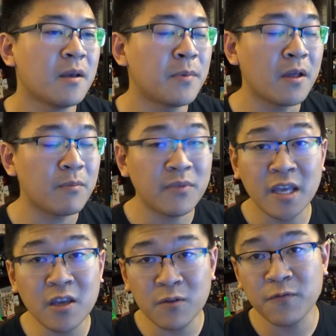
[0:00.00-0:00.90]
But
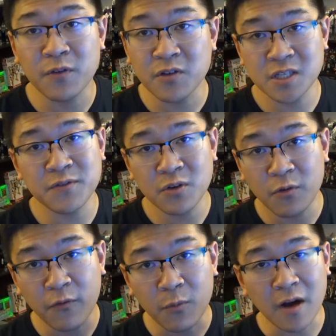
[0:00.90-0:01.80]
thank you for those of you
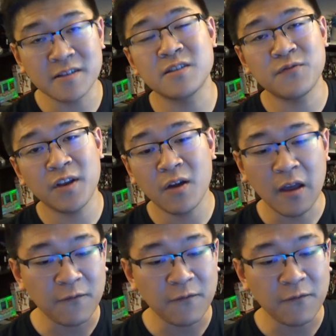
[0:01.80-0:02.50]
who have watched this video